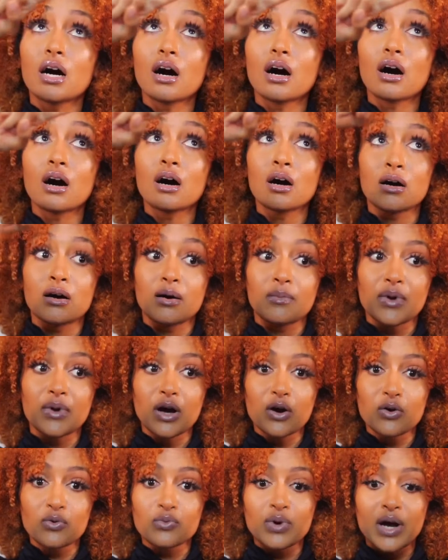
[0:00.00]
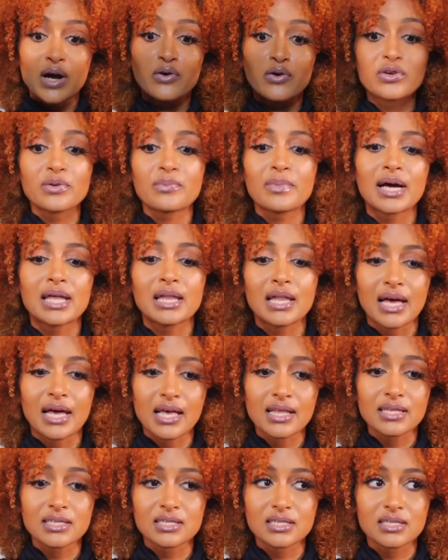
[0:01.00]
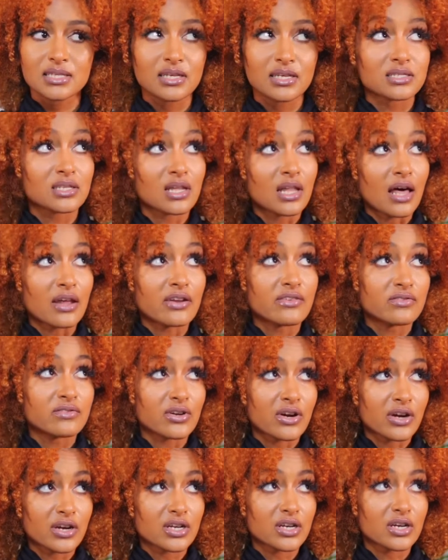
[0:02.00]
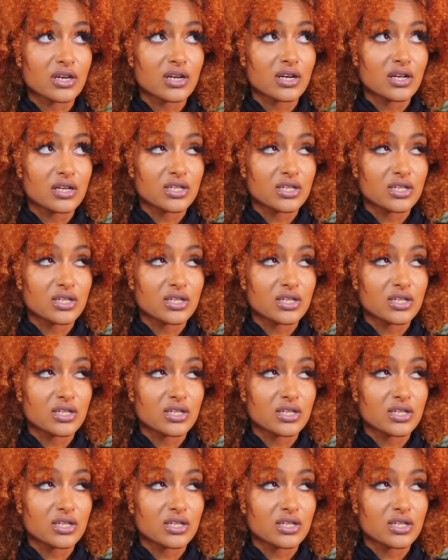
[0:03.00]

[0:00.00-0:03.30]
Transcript: around my lights there's a lot of dark